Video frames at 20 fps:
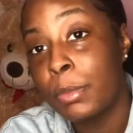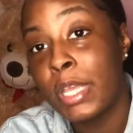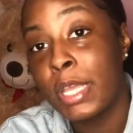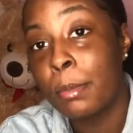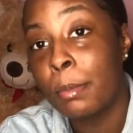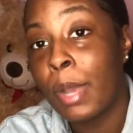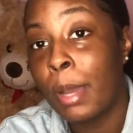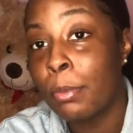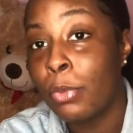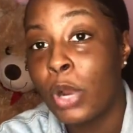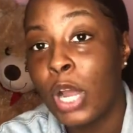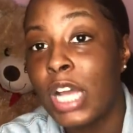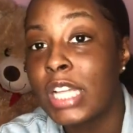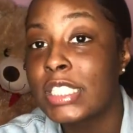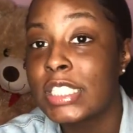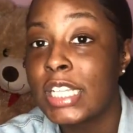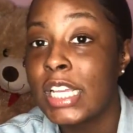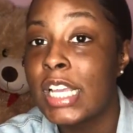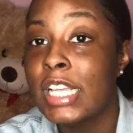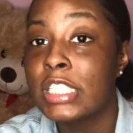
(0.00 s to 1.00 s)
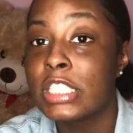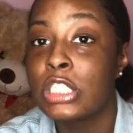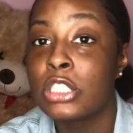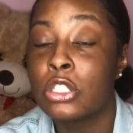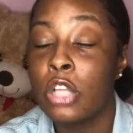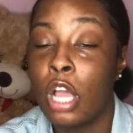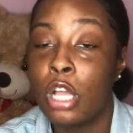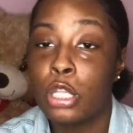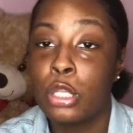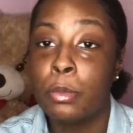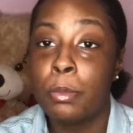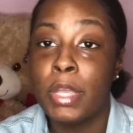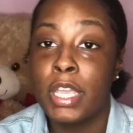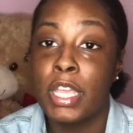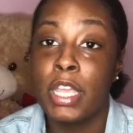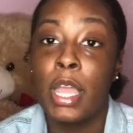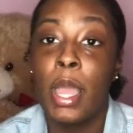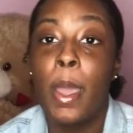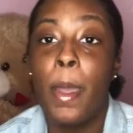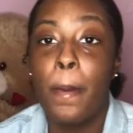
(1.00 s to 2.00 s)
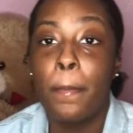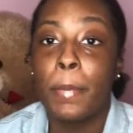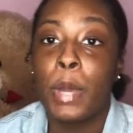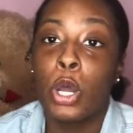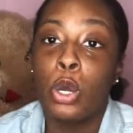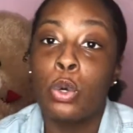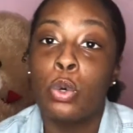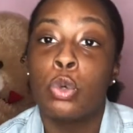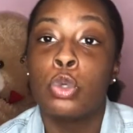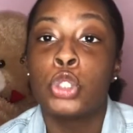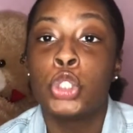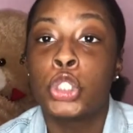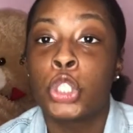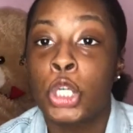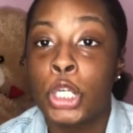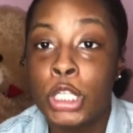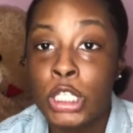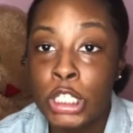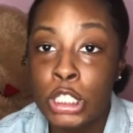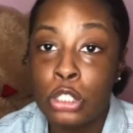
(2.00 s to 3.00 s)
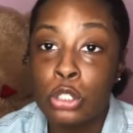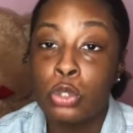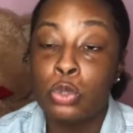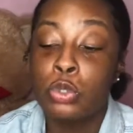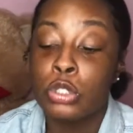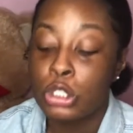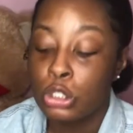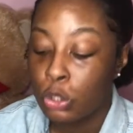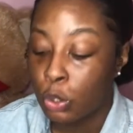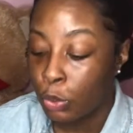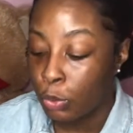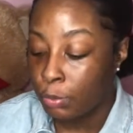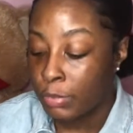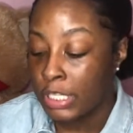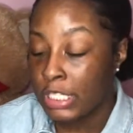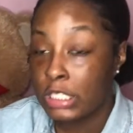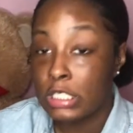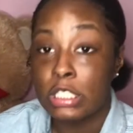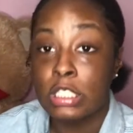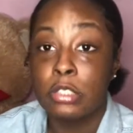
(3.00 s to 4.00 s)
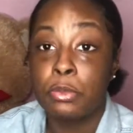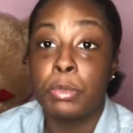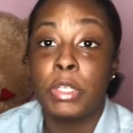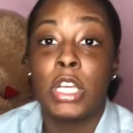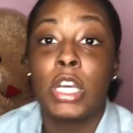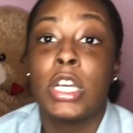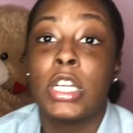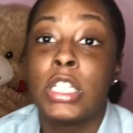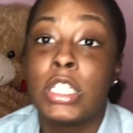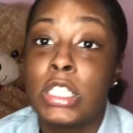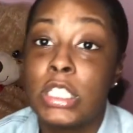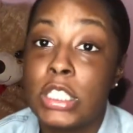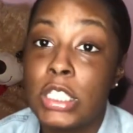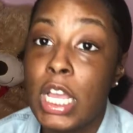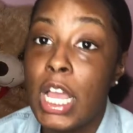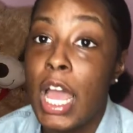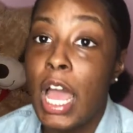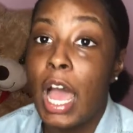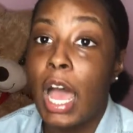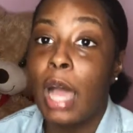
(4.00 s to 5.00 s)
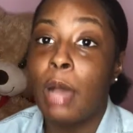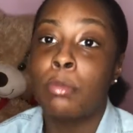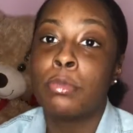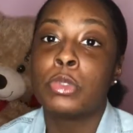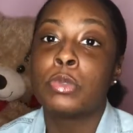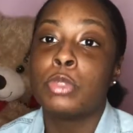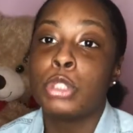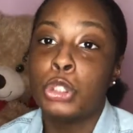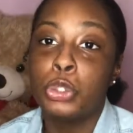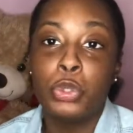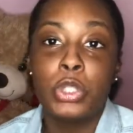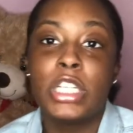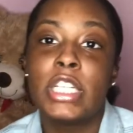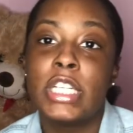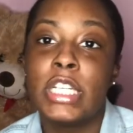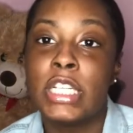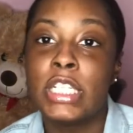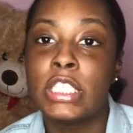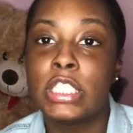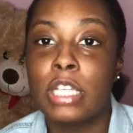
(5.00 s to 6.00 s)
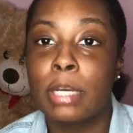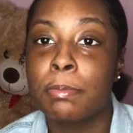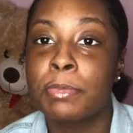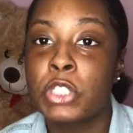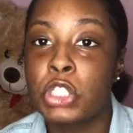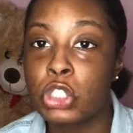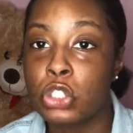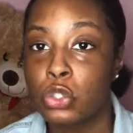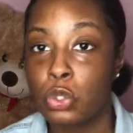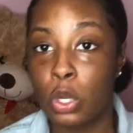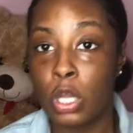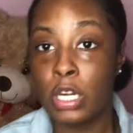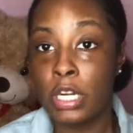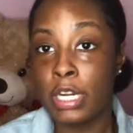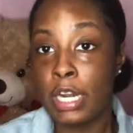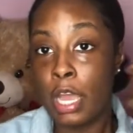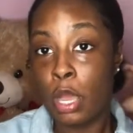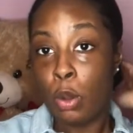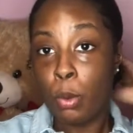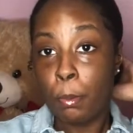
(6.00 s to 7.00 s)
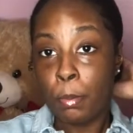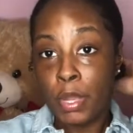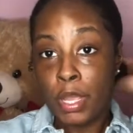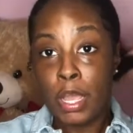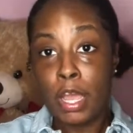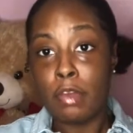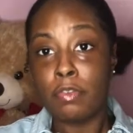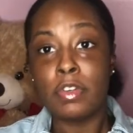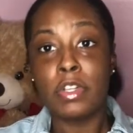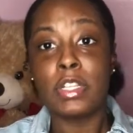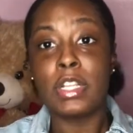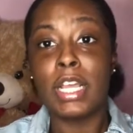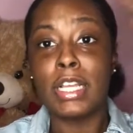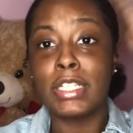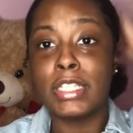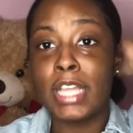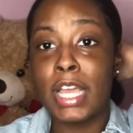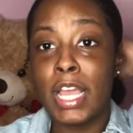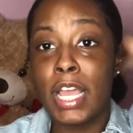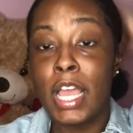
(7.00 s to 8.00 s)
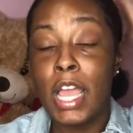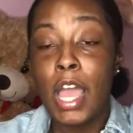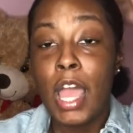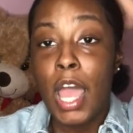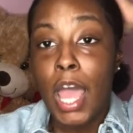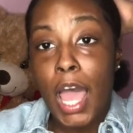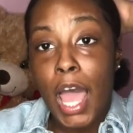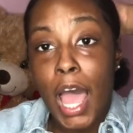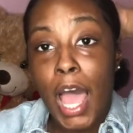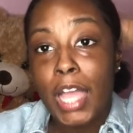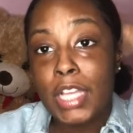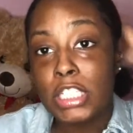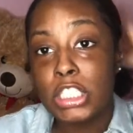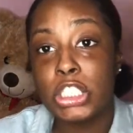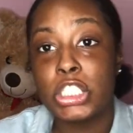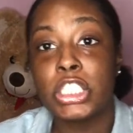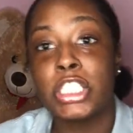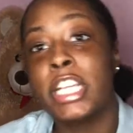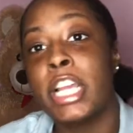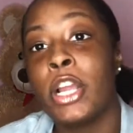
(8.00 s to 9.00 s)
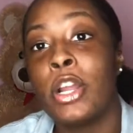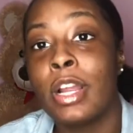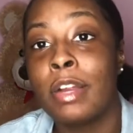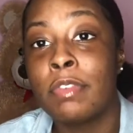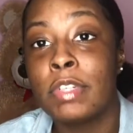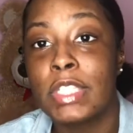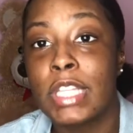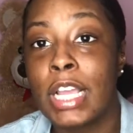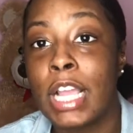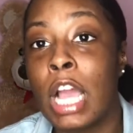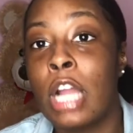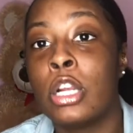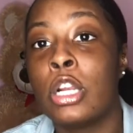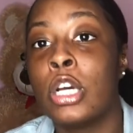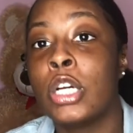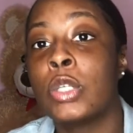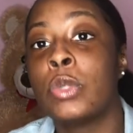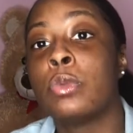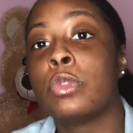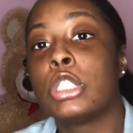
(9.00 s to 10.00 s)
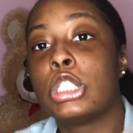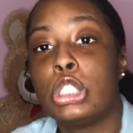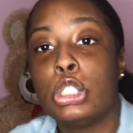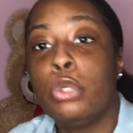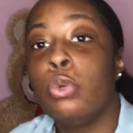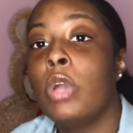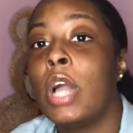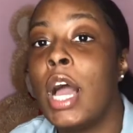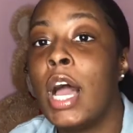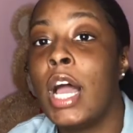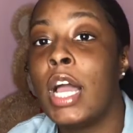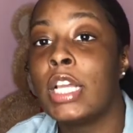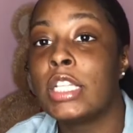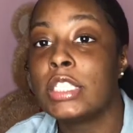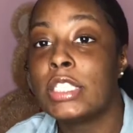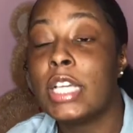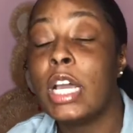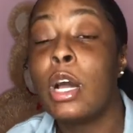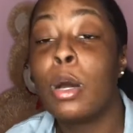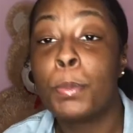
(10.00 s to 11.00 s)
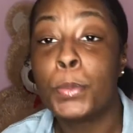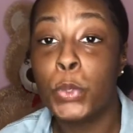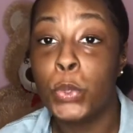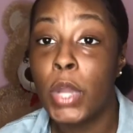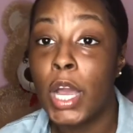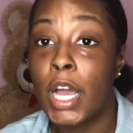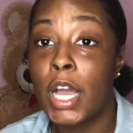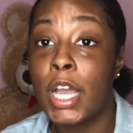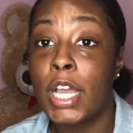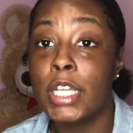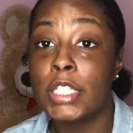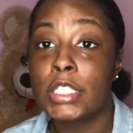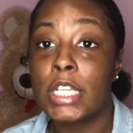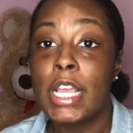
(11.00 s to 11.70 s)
my process and document my whole journey through this whole business, because I'm new to this. I'm just starting out, but I feel like that I can share everything I know to you guys, to help you guys,